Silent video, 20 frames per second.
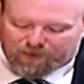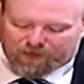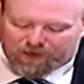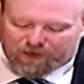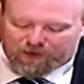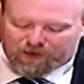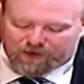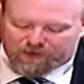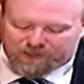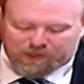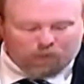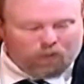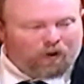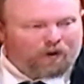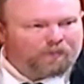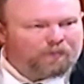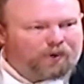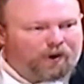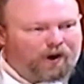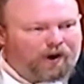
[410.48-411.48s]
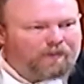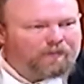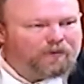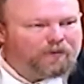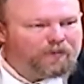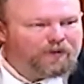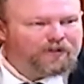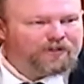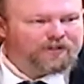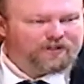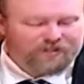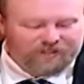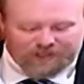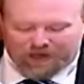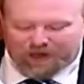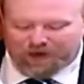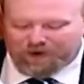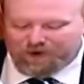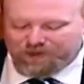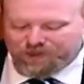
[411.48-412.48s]
See, one problem with
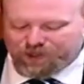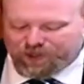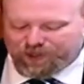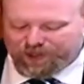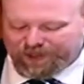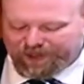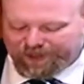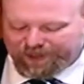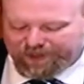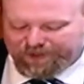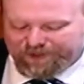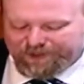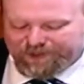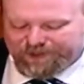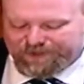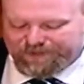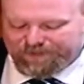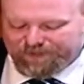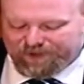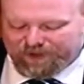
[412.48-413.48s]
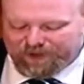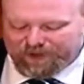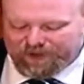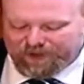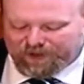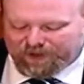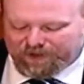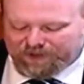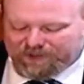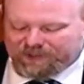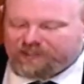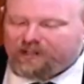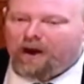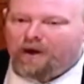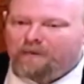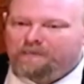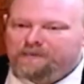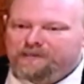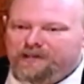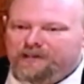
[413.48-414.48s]
nostalgia is it
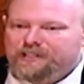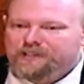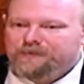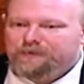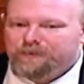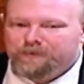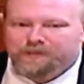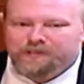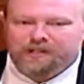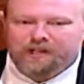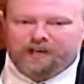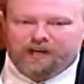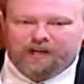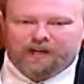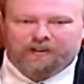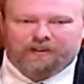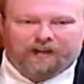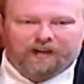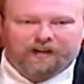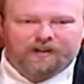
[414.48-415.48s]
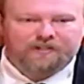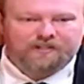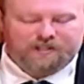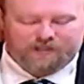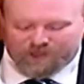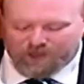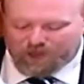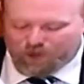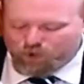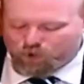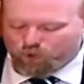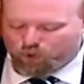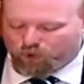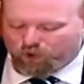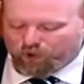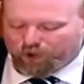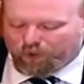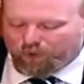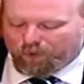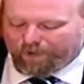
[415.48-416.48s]
stops us from seeing things as they
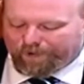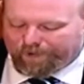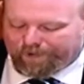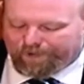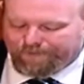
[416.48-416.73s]
truly were.